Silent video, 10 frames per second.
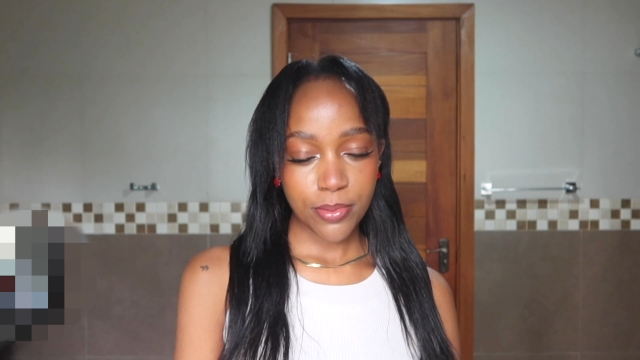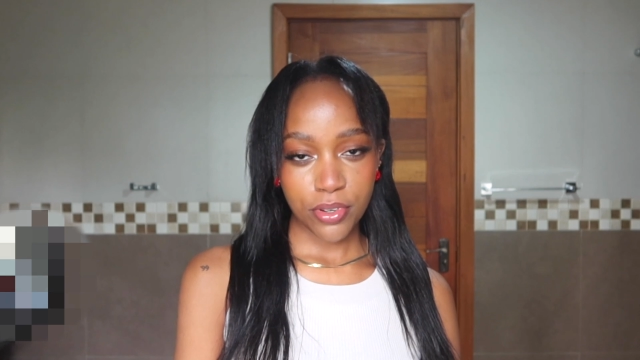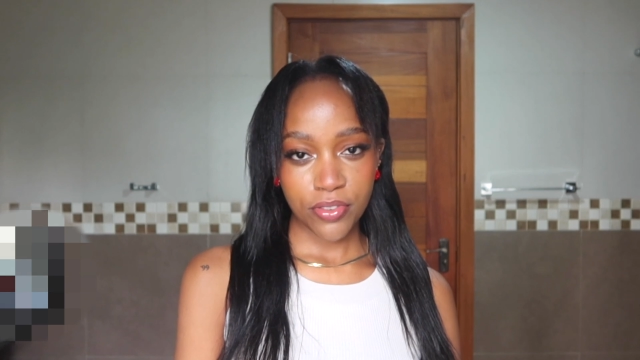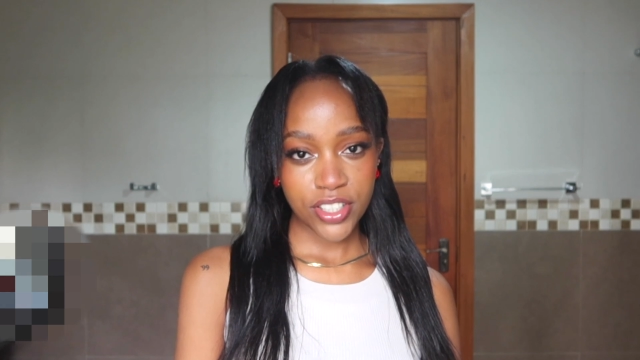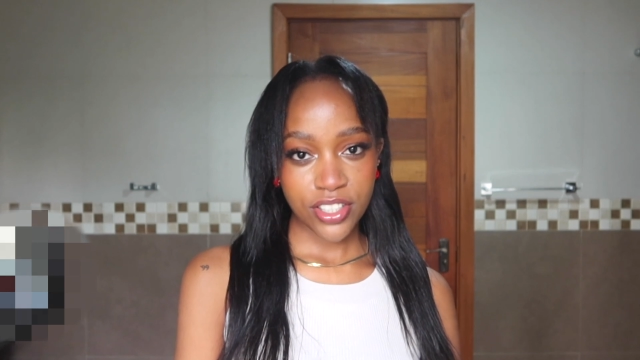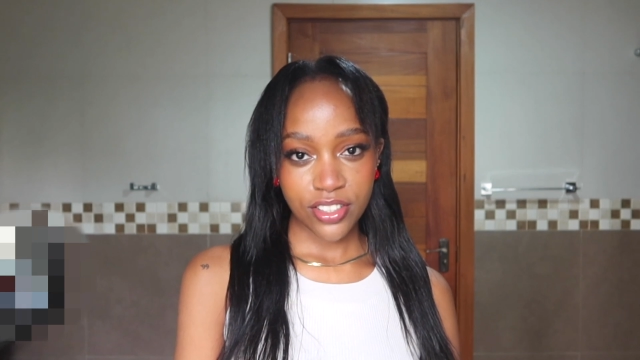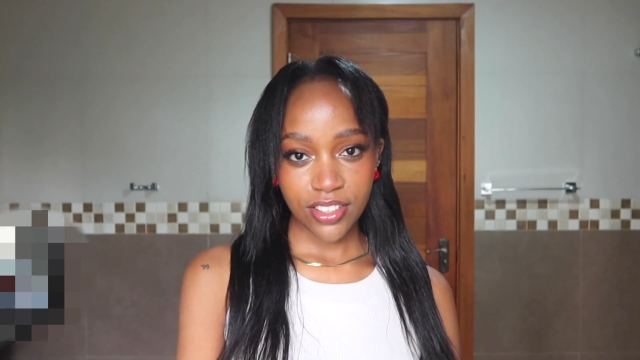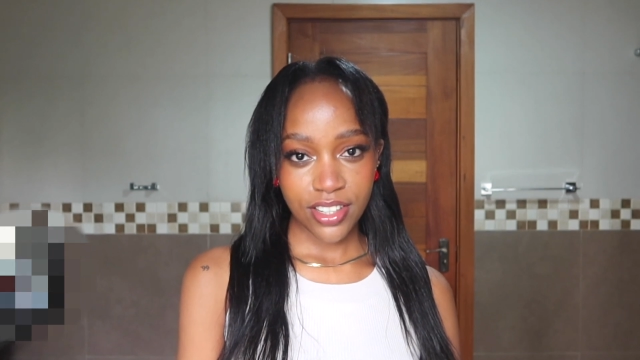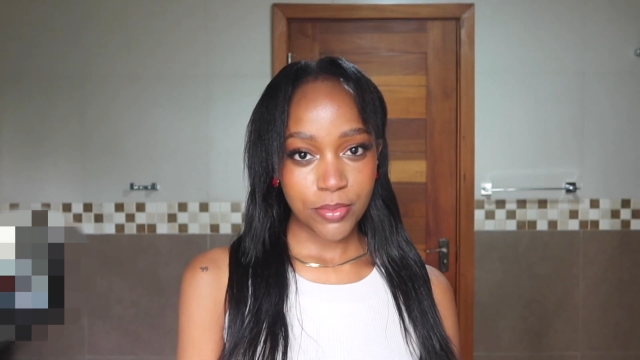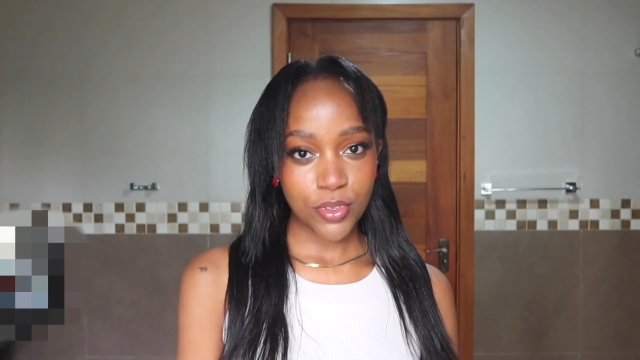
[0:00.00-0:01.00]
a professional,
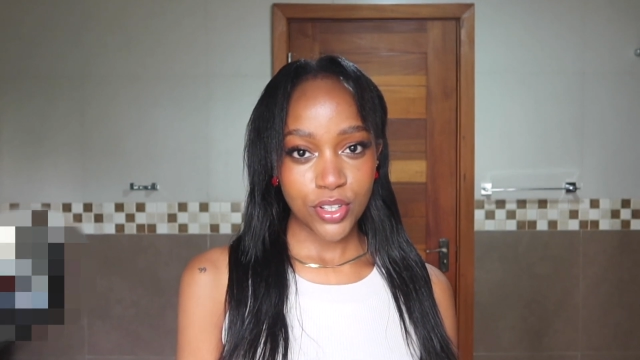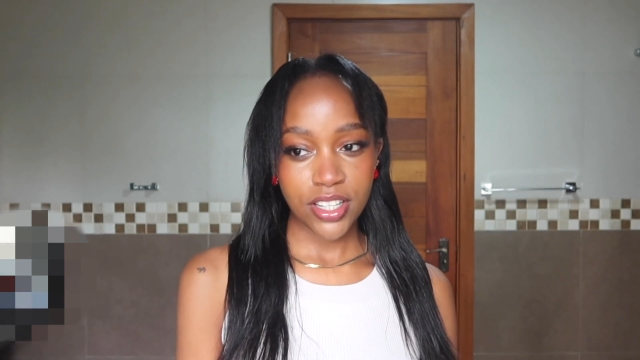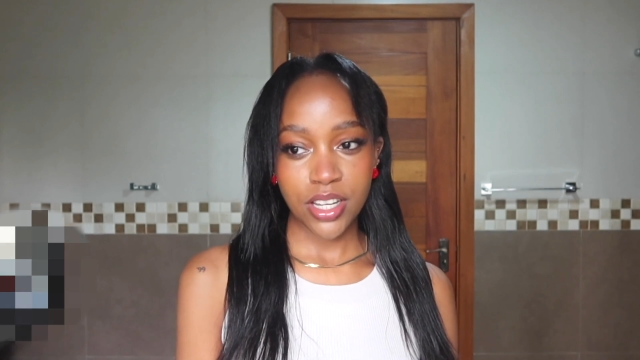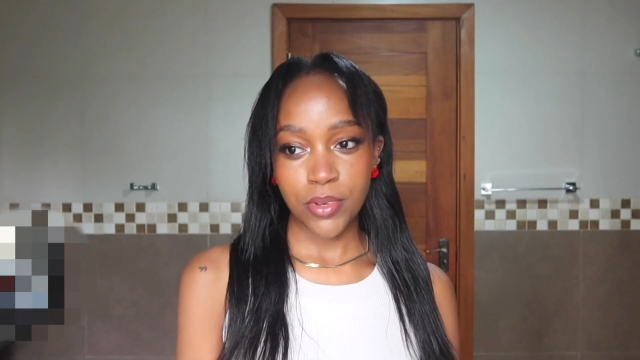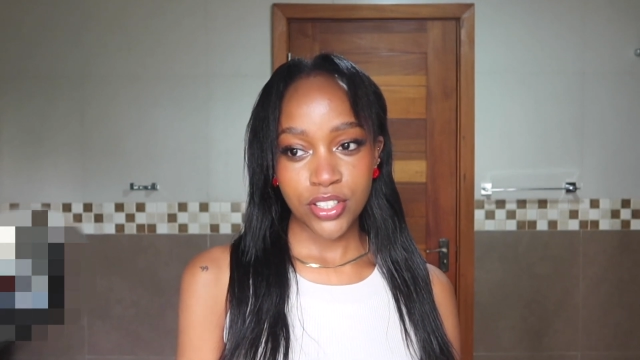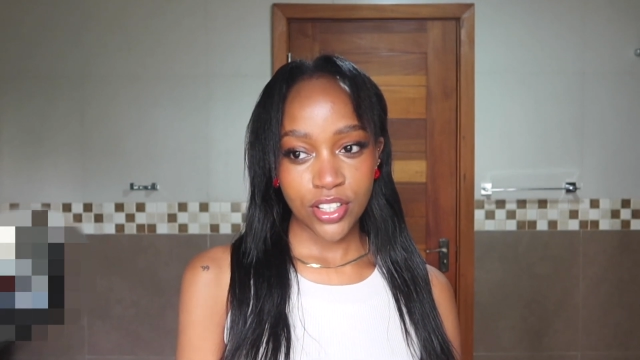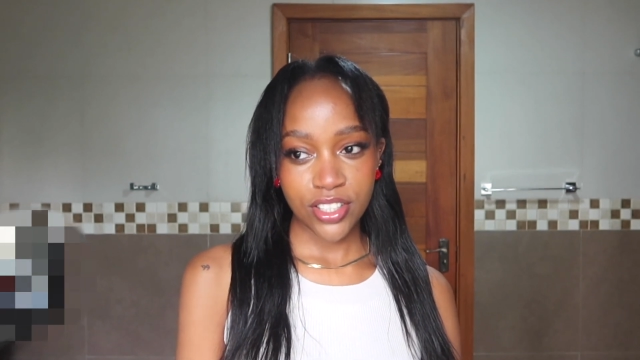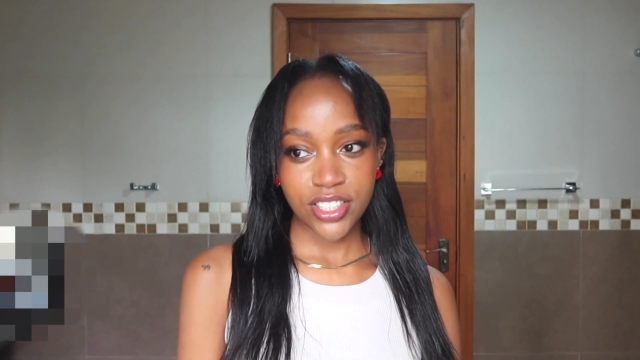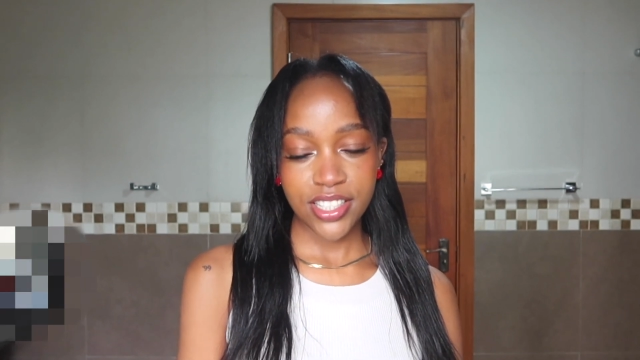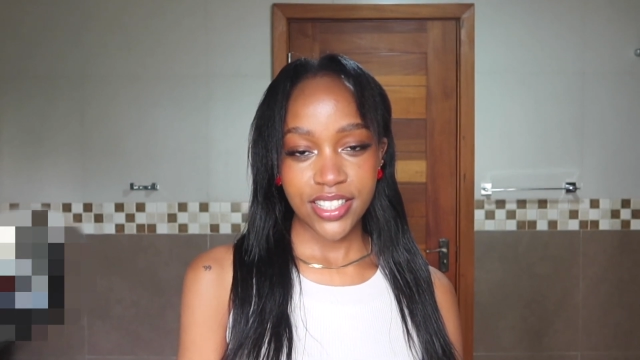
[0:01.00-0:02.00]
I'm not a
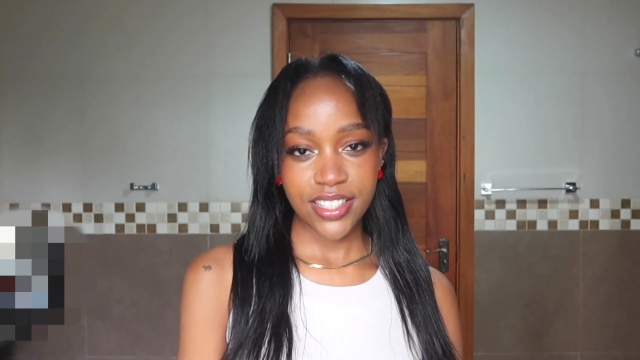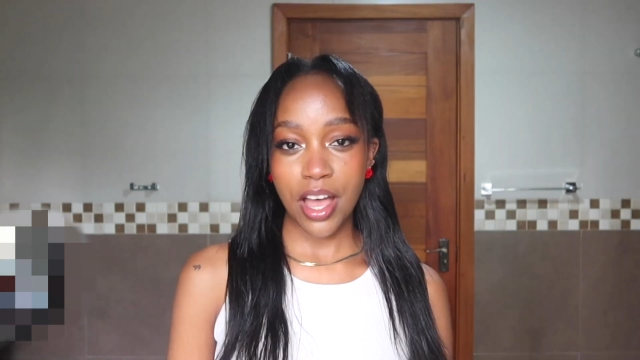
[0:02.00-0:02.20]
dermatologist.